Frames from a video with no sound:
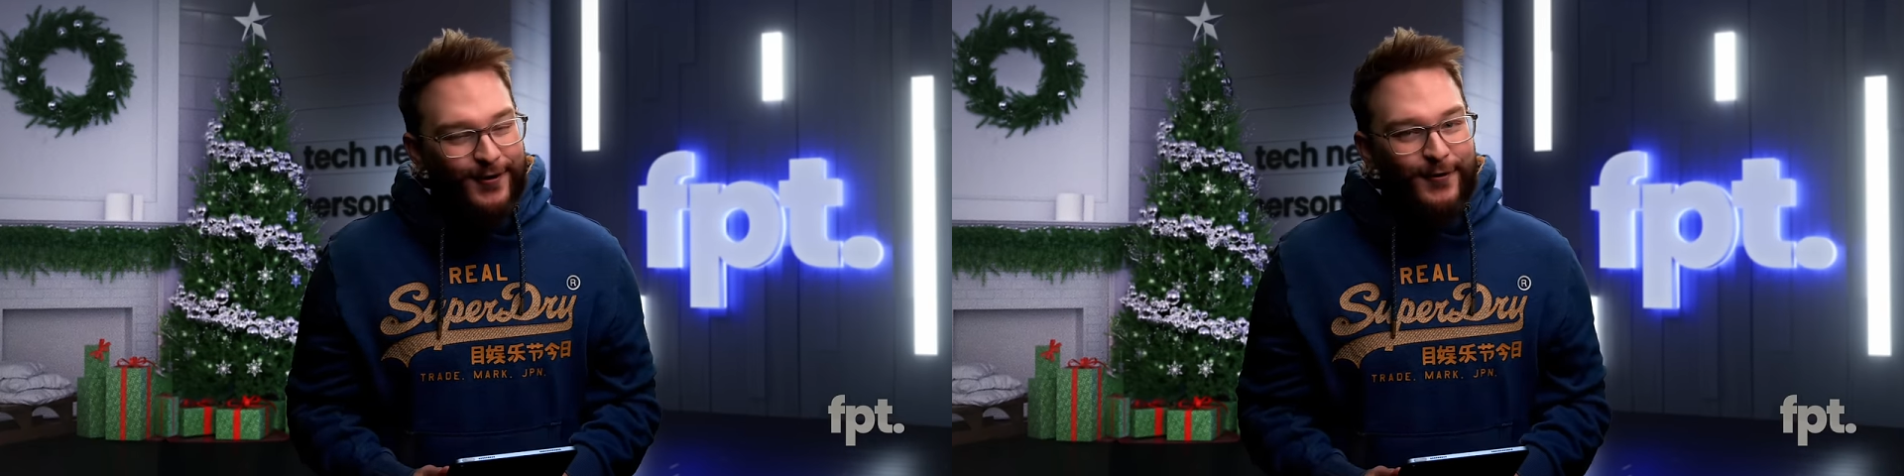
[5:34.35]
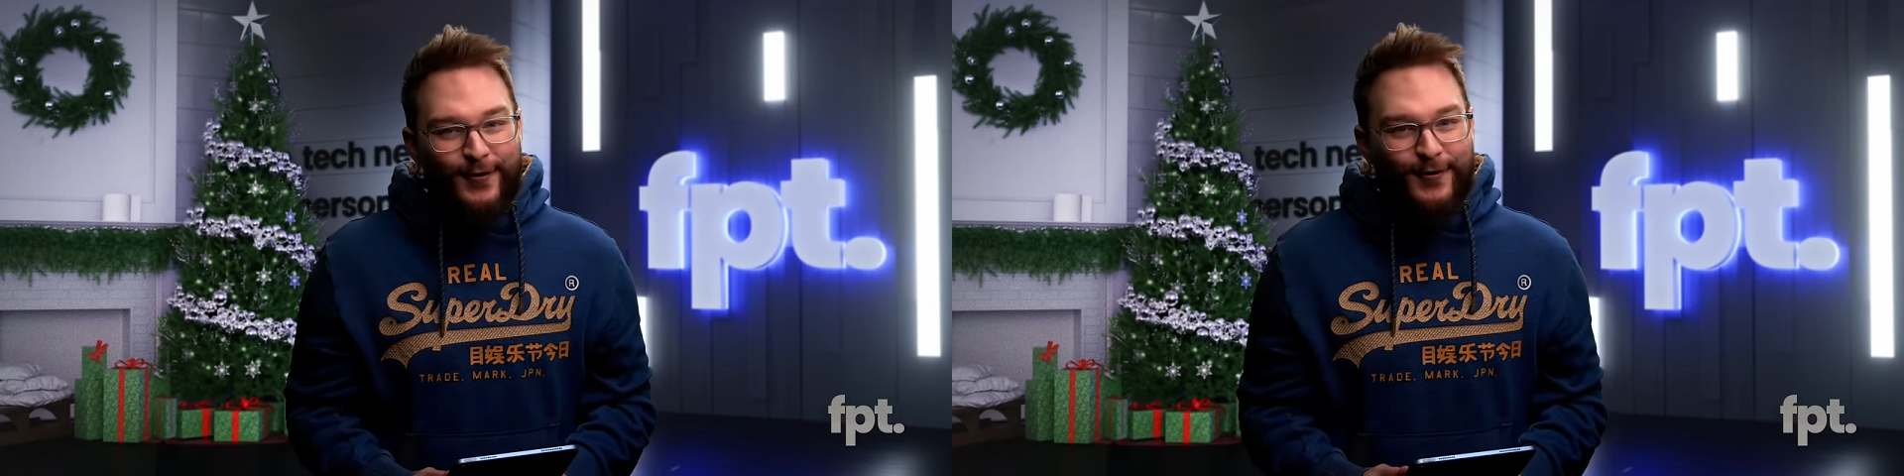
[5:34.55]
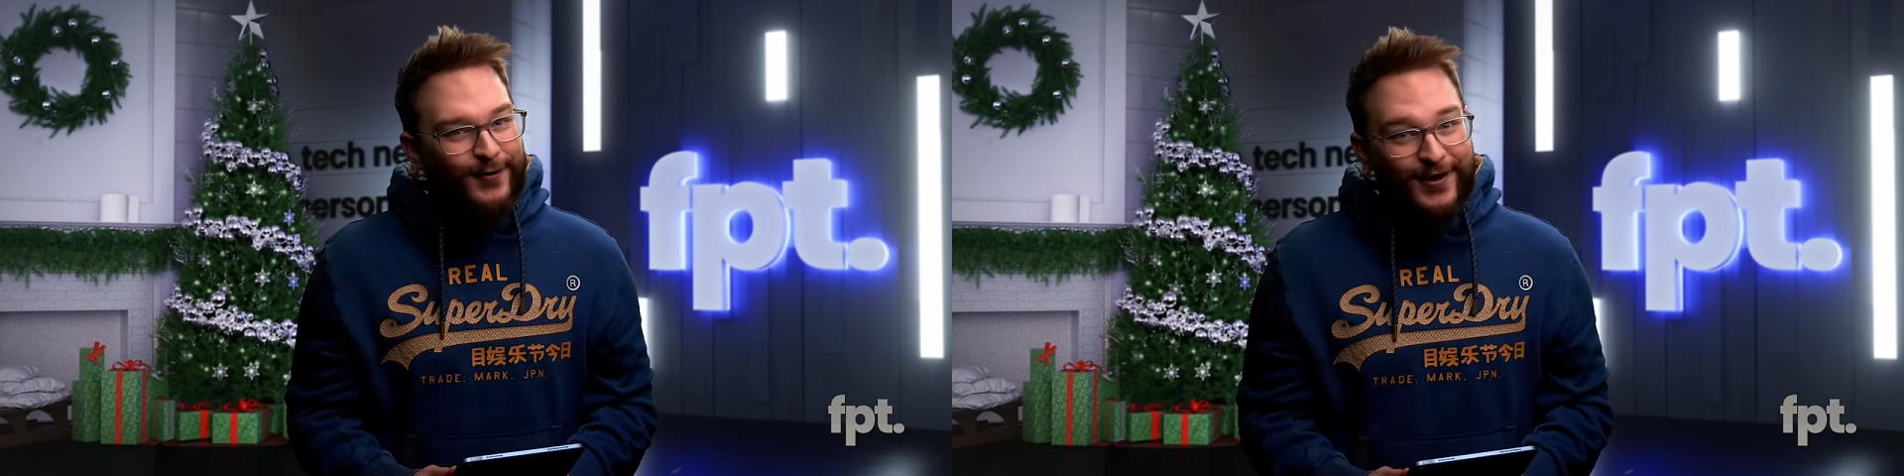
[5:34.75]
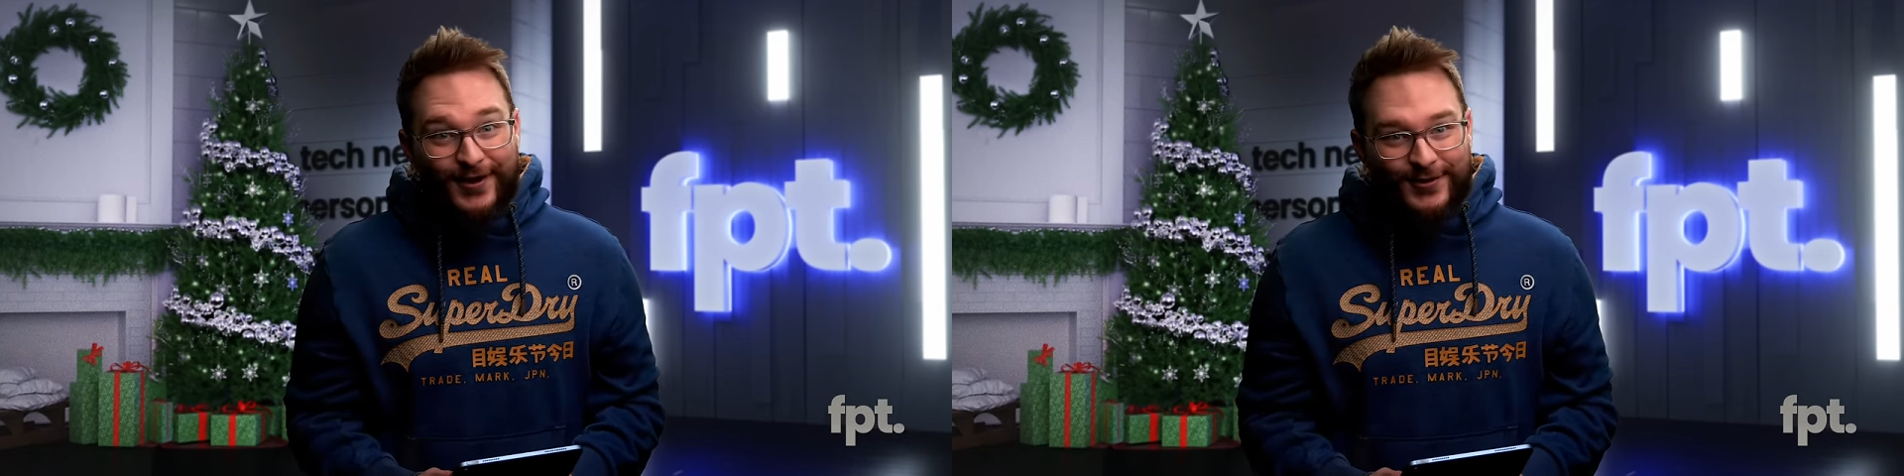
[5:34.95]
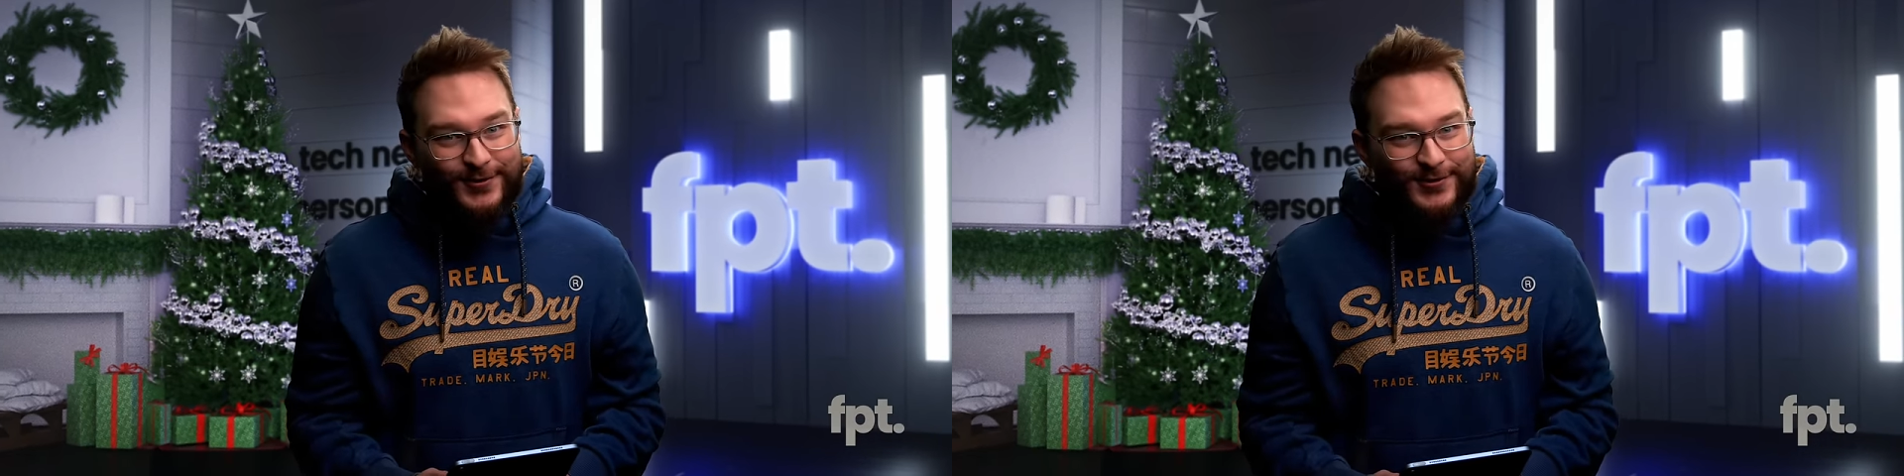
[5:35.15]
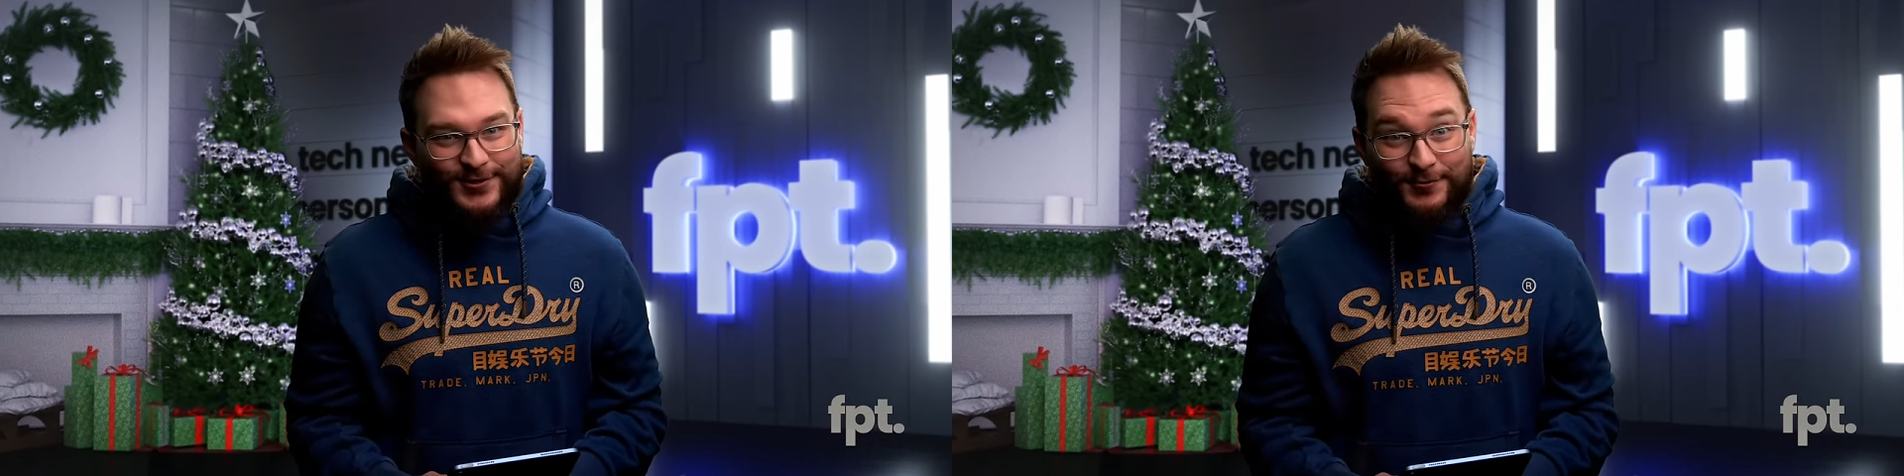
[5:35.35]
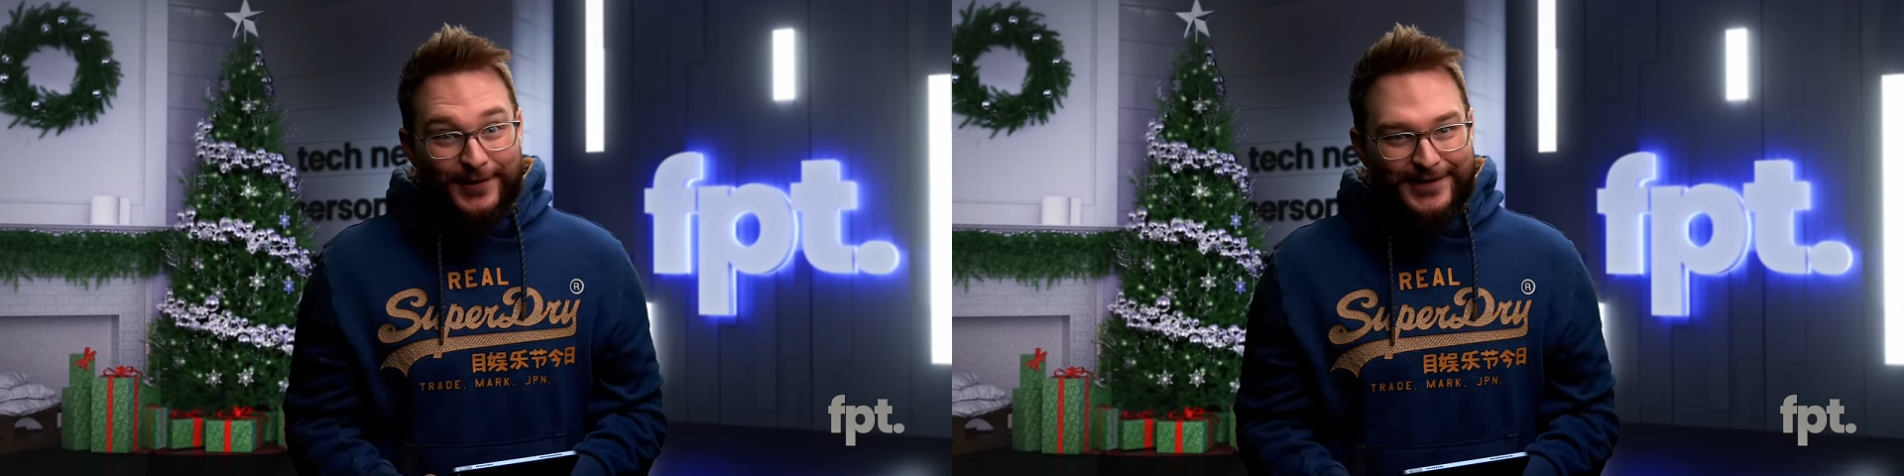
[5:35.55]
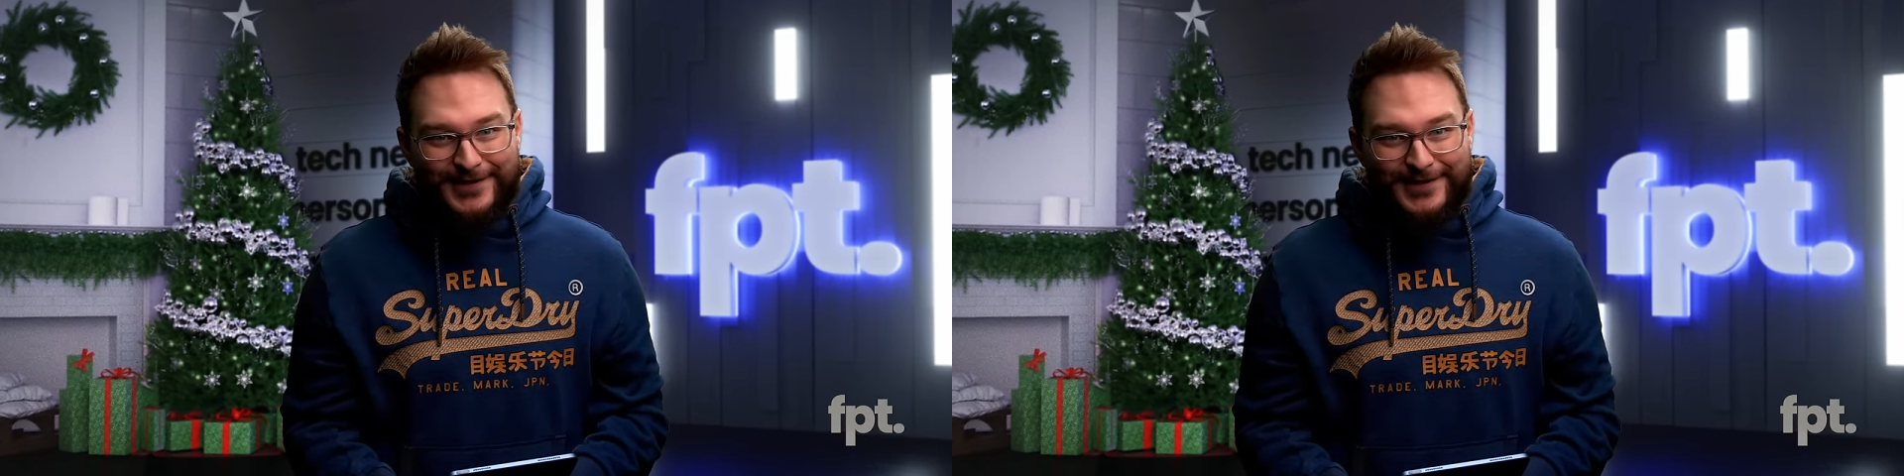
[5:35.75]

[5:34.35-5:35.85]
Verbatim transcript: oh you sweet